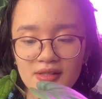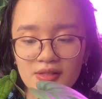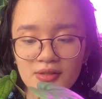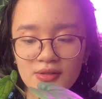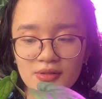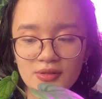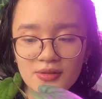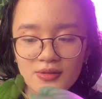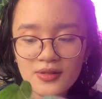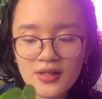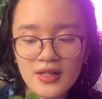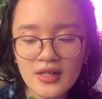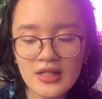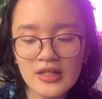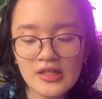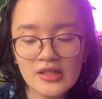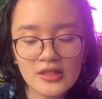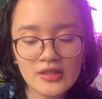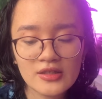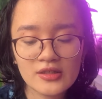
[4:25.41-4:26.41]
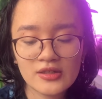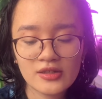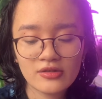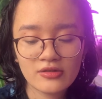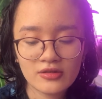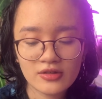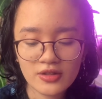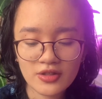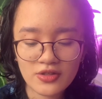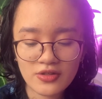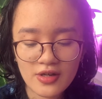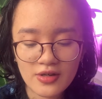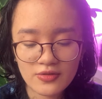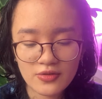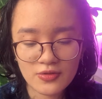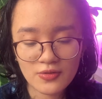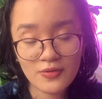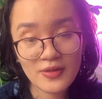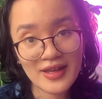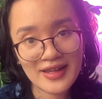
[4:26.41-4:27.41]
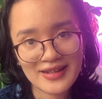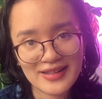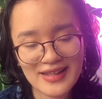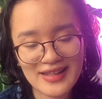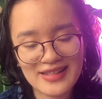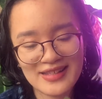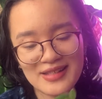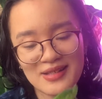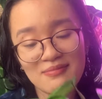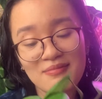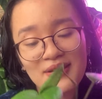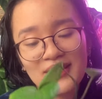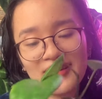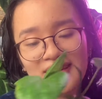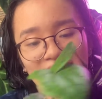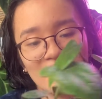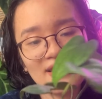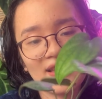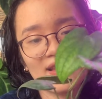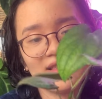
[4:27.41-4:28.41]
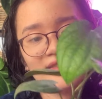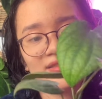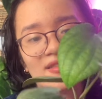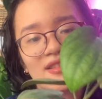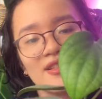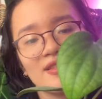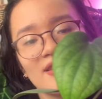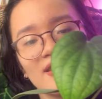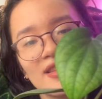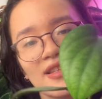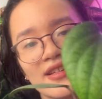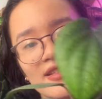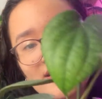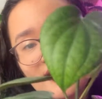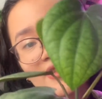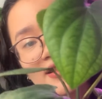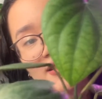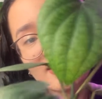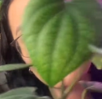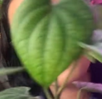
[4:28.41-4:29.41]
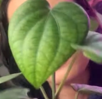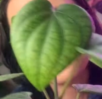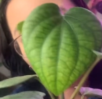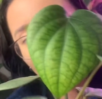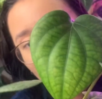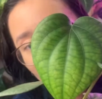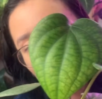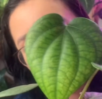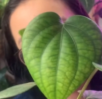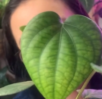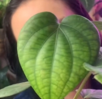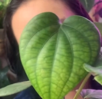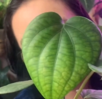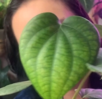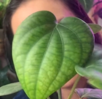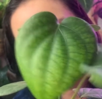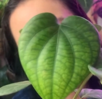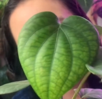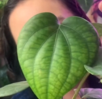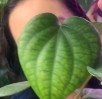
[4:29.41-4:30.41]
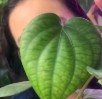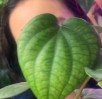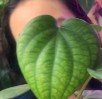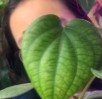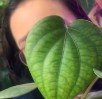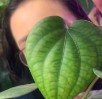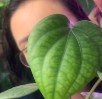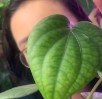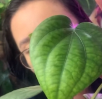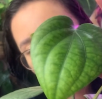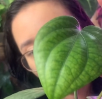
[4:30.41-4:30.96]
So not sure how true that is, but nonetheless, it is a very beautiful Piper.